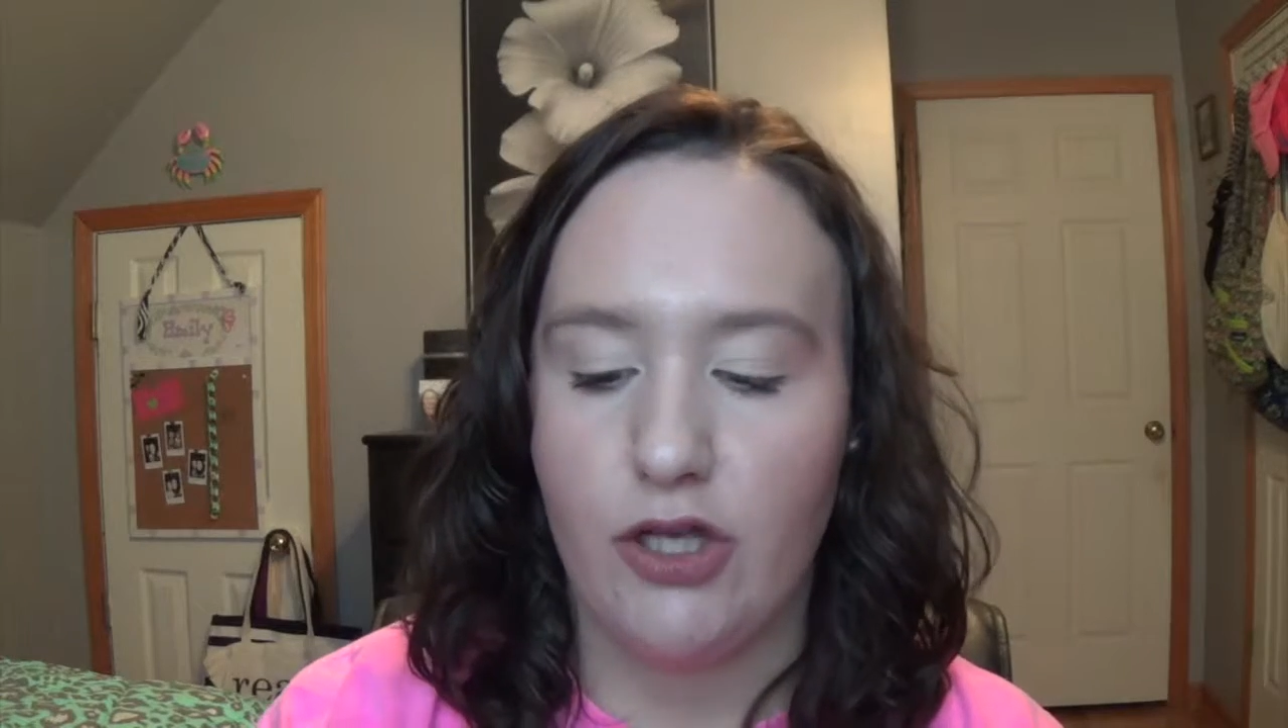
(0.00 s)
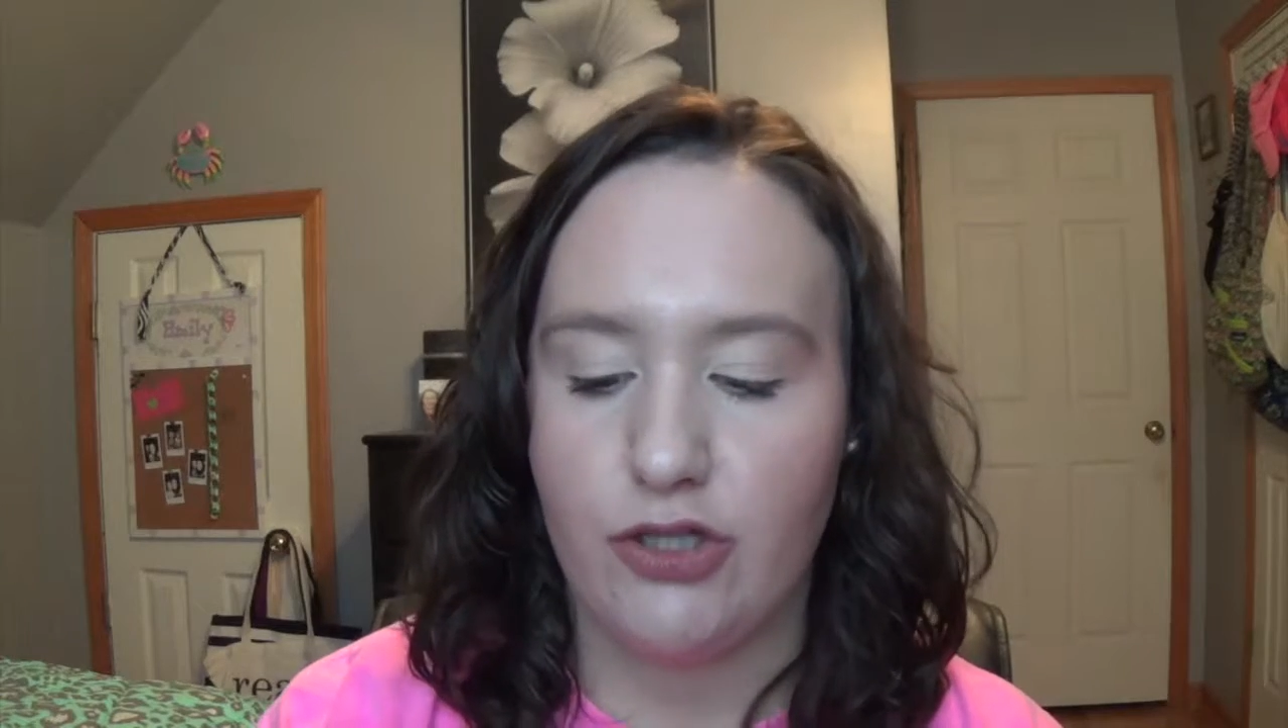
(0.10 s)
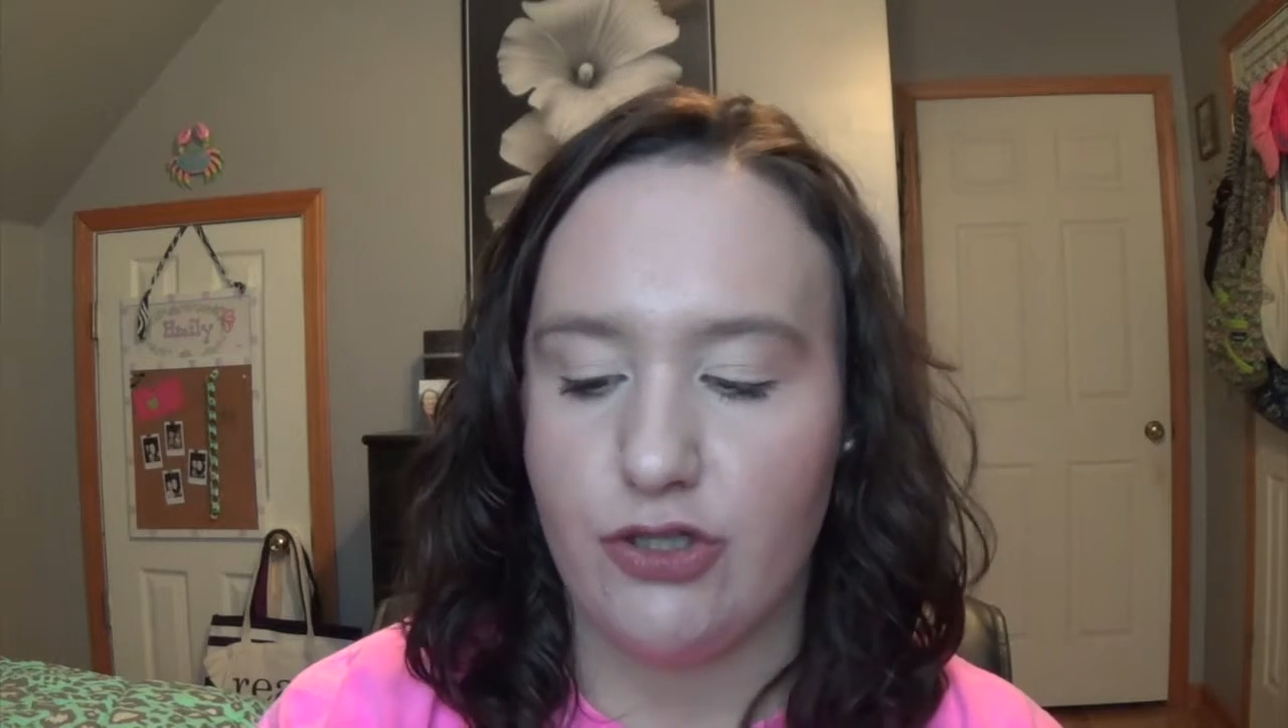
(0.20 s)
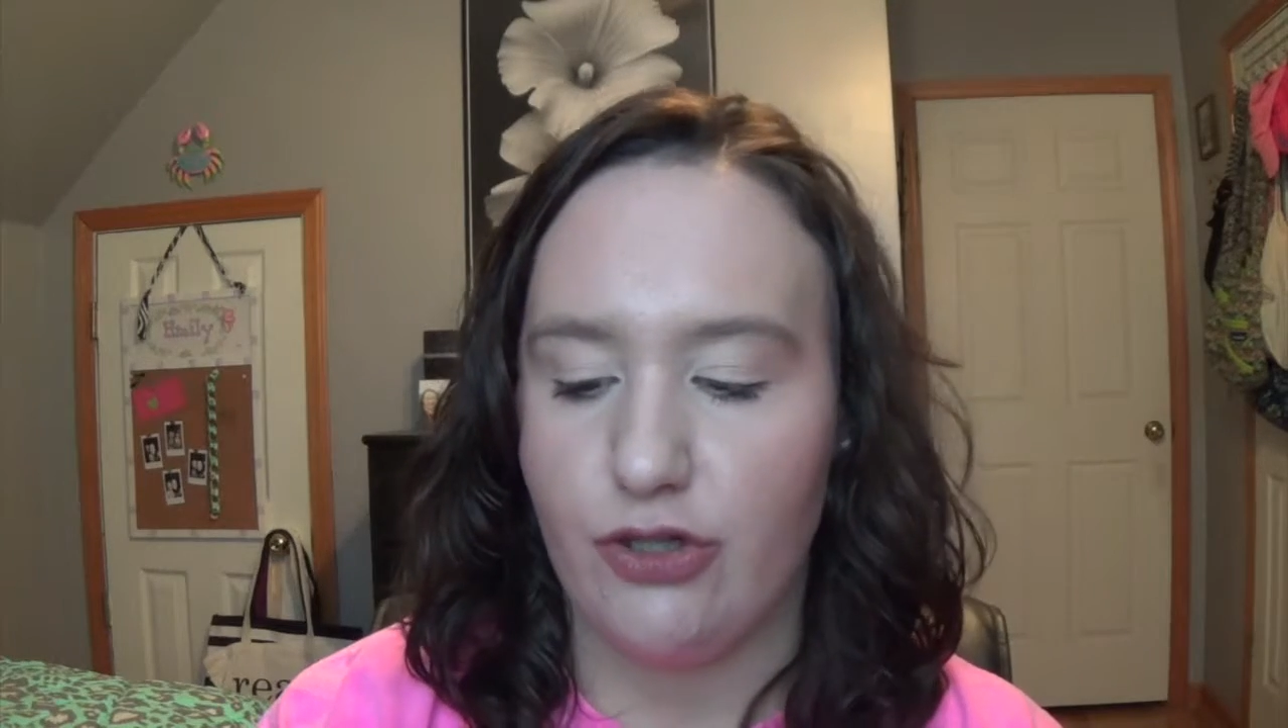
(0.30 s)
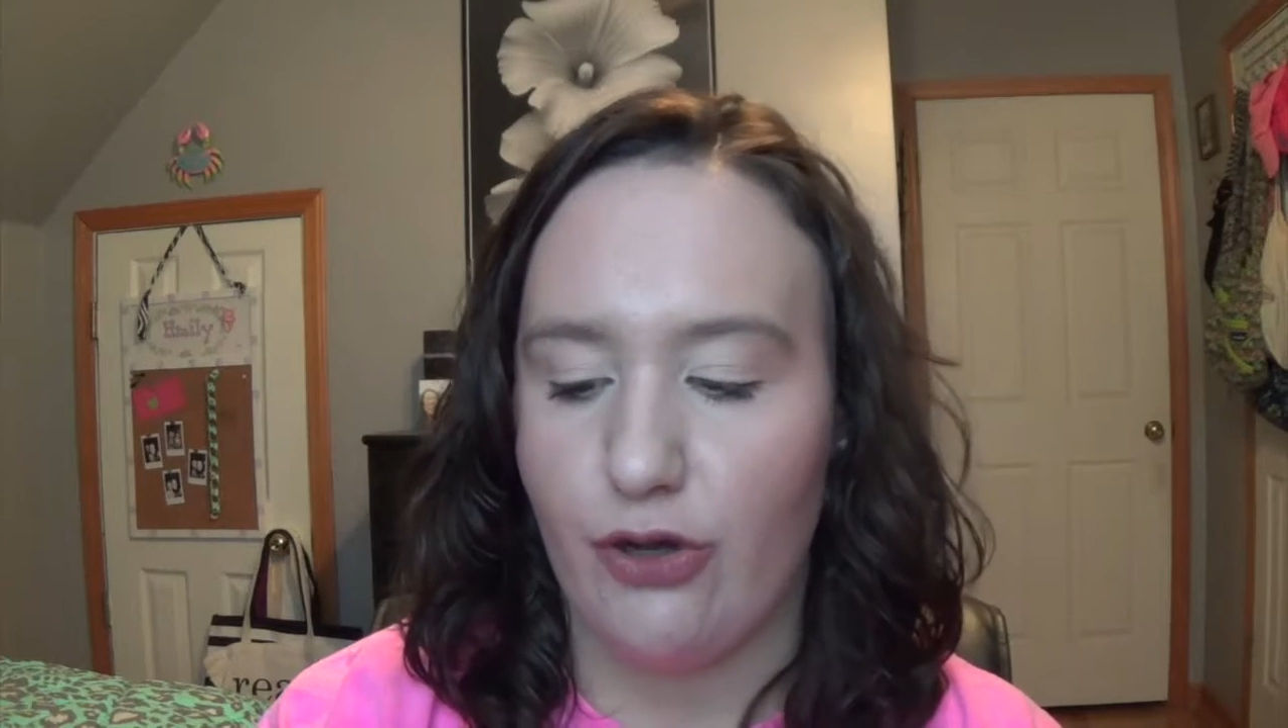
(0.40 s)

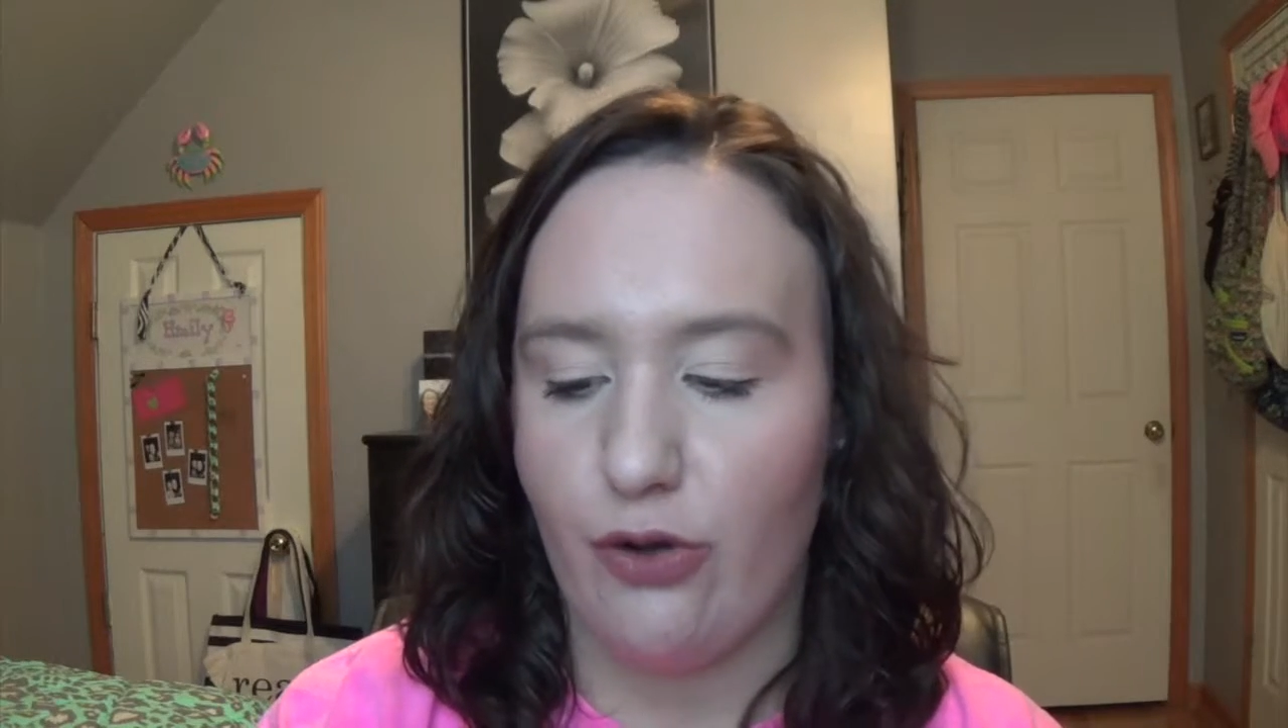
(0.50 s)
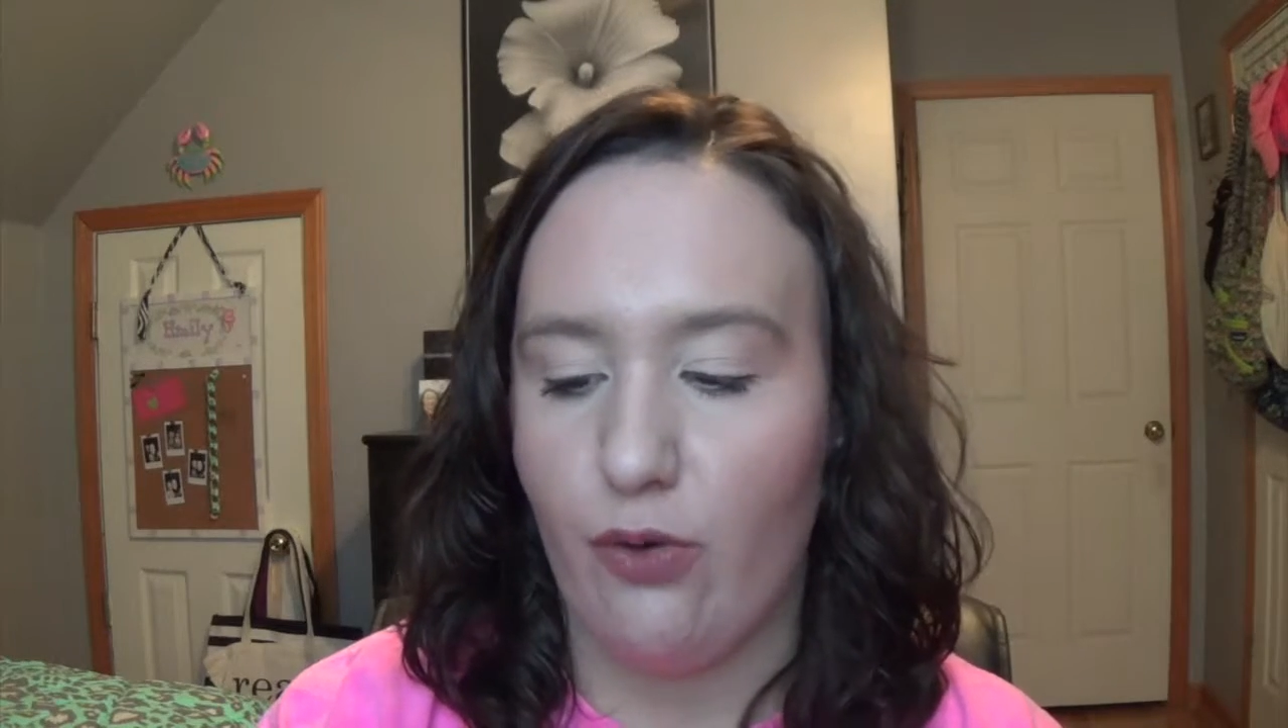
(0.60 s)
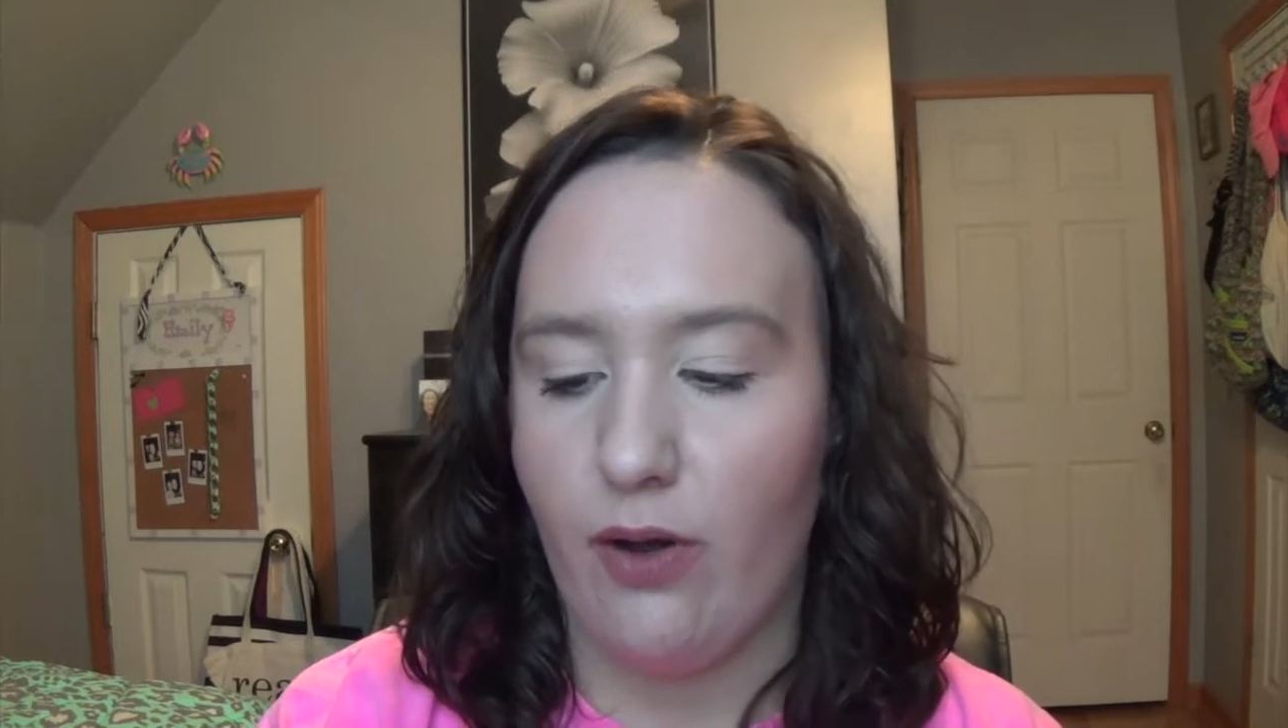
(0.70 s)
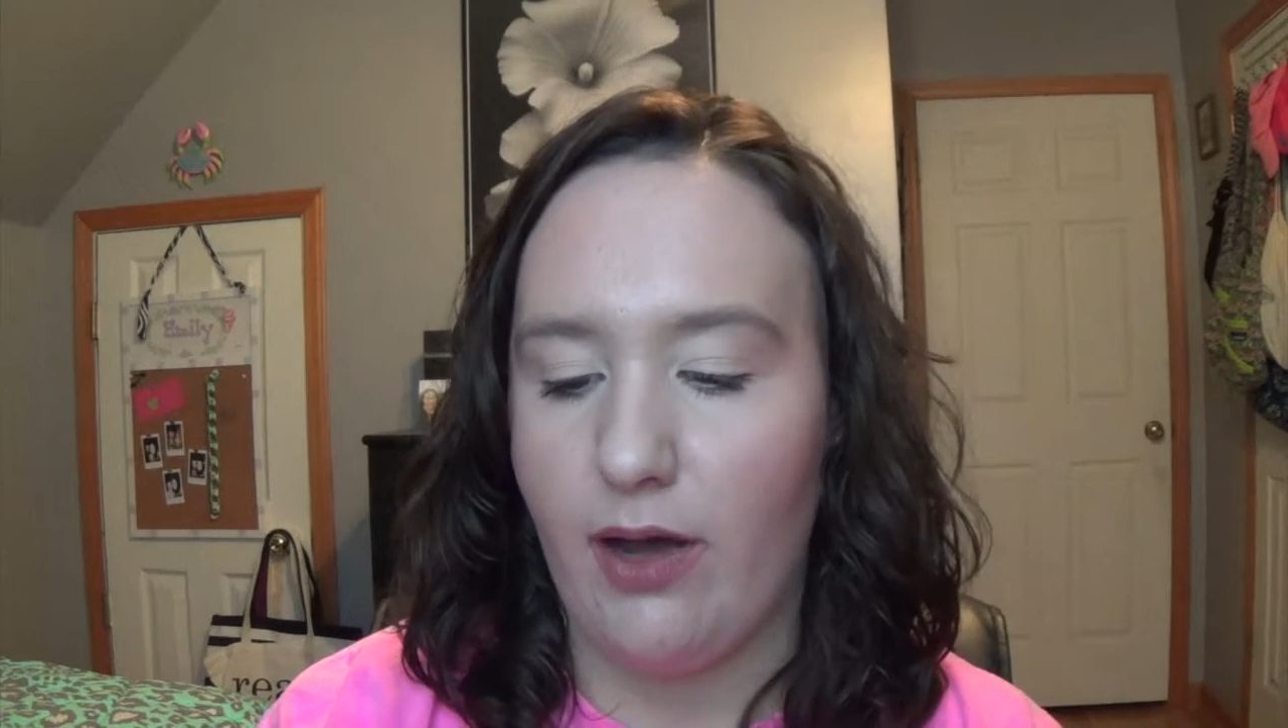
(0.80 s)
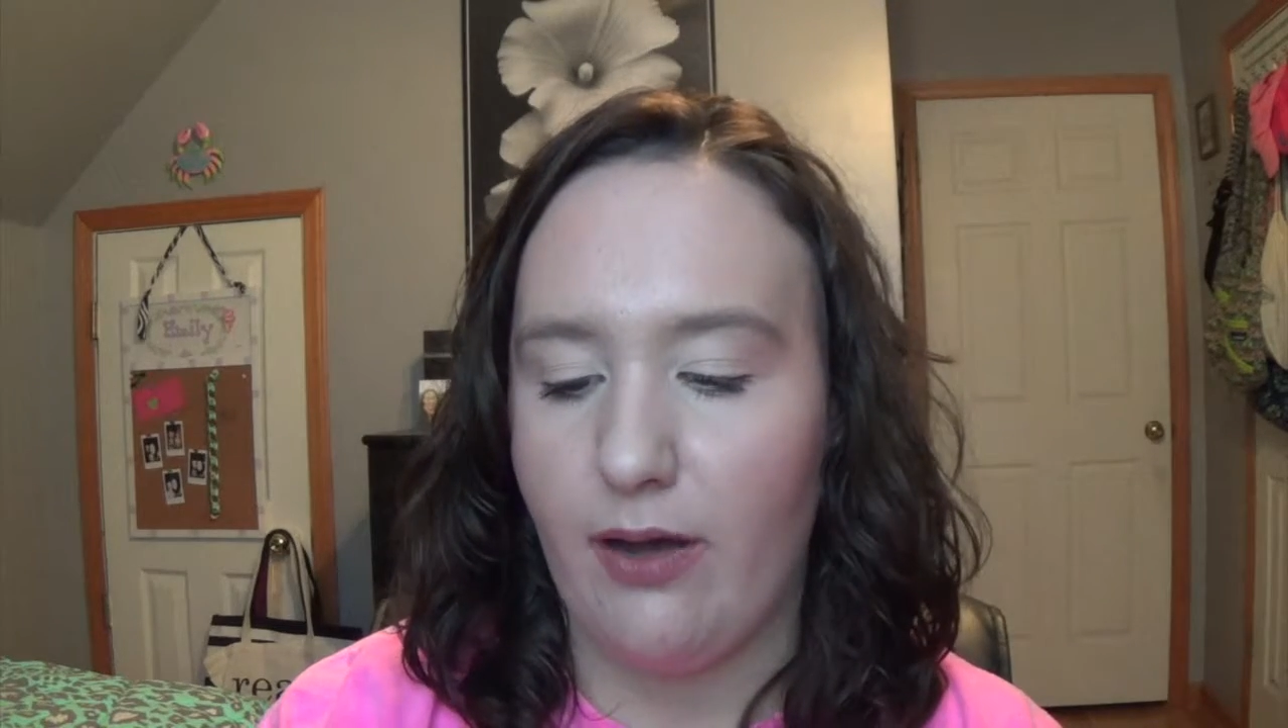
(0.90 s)

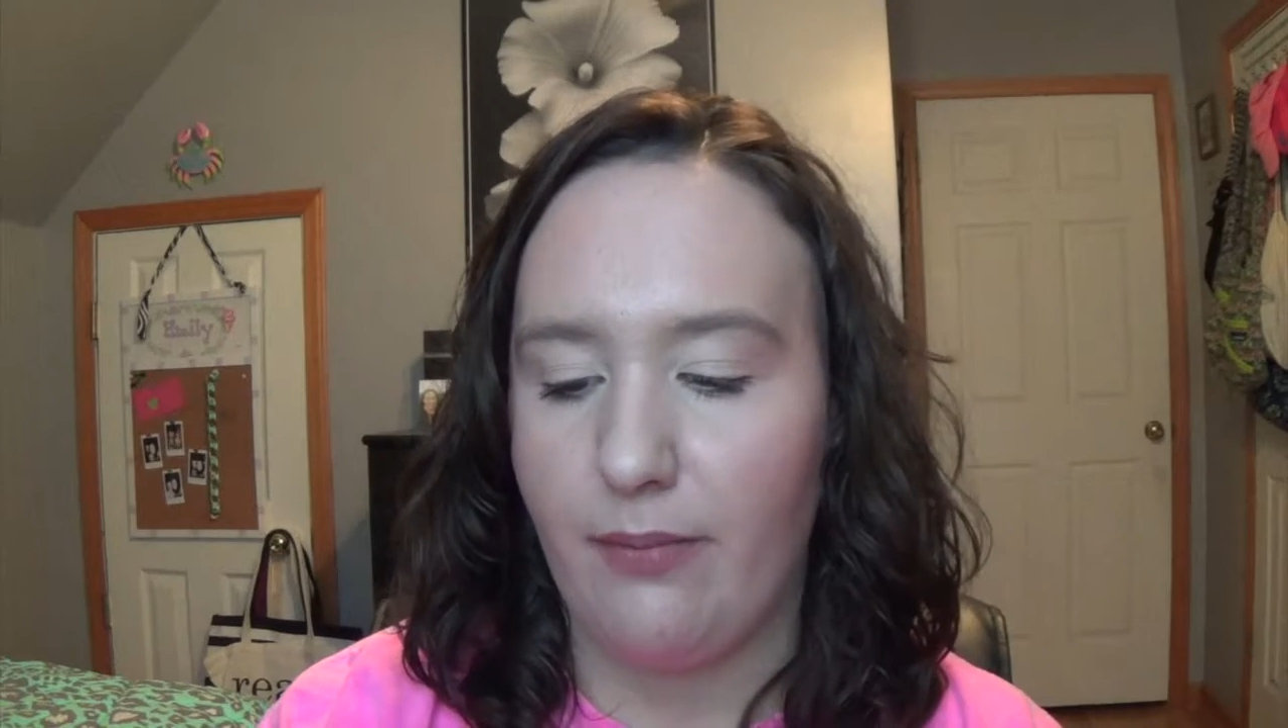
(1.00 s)
so